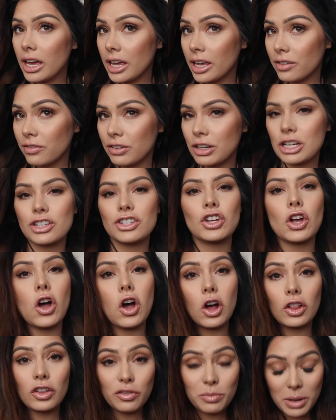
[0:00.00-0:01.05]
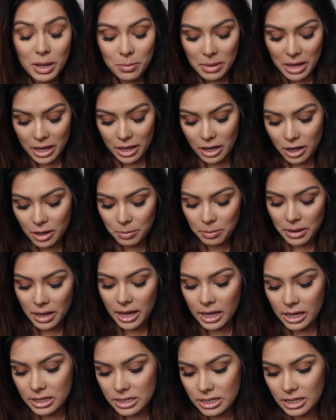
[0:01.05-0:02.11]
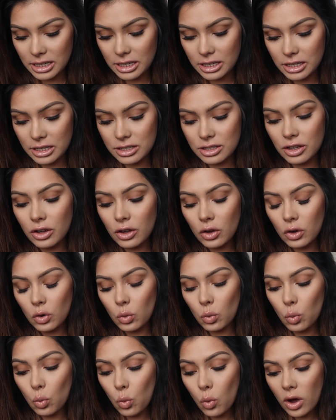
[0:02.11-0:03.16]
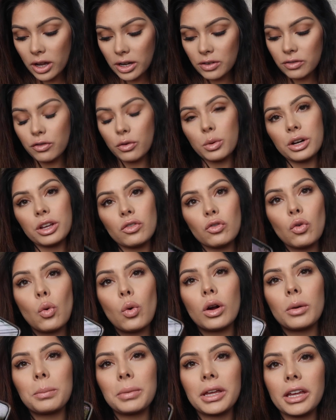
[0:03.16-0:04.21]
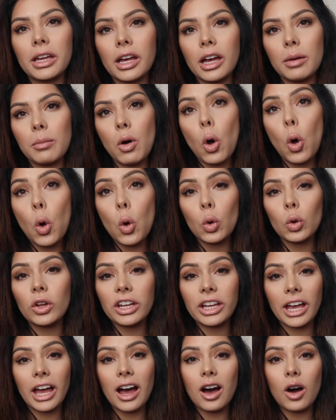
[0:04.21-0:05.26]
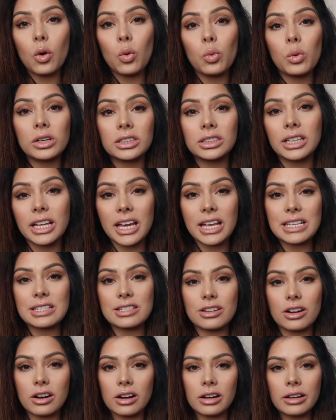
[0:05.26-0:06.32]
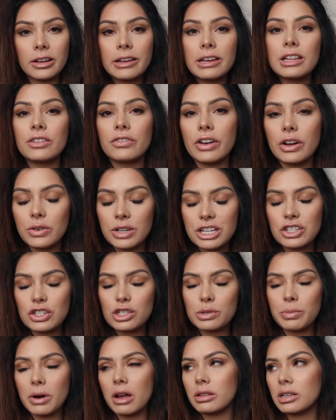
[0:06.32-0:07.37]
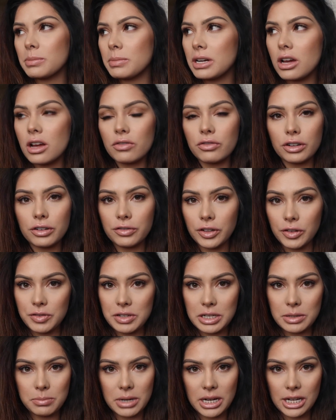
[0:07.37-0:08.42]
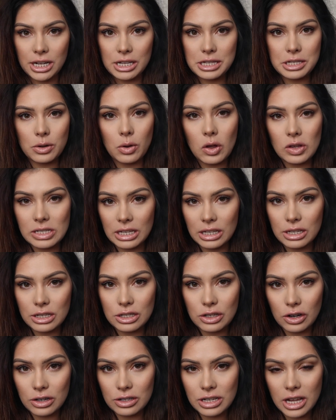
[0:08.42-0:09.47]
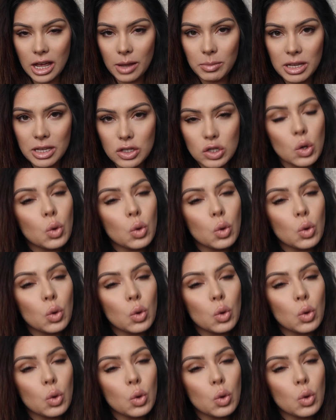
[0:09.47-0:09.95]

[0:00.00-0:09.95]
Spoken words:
I finished all of my makeup and it is 1:44 p.m. Holy cow, what a late start. Foundation's probably been on for 15 minutes, so I'll say the start time is